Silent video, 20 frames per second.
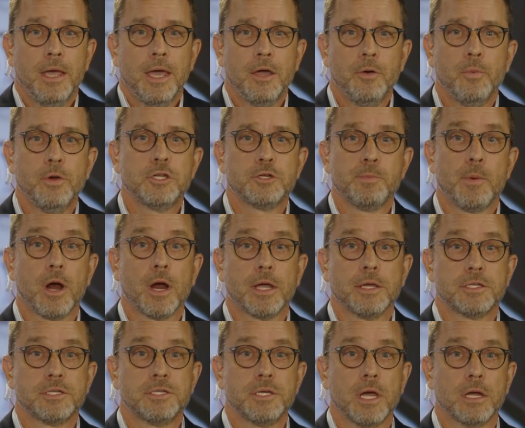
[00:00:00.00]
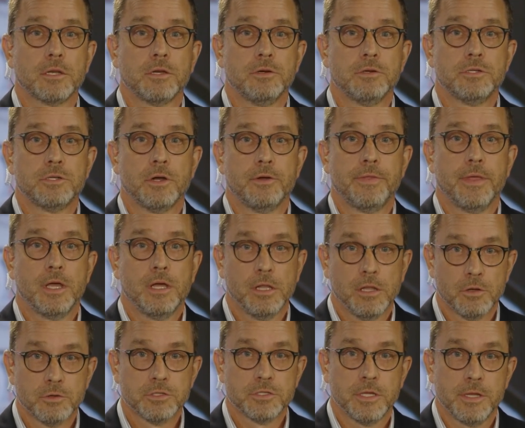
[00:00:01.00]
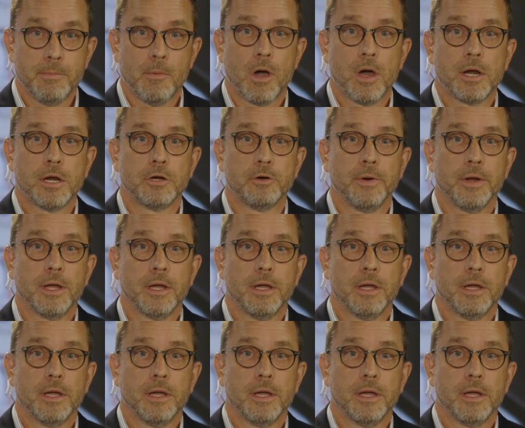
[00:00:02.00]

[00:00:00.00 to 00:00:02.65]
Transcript: and which market sectors are they closely monitoring?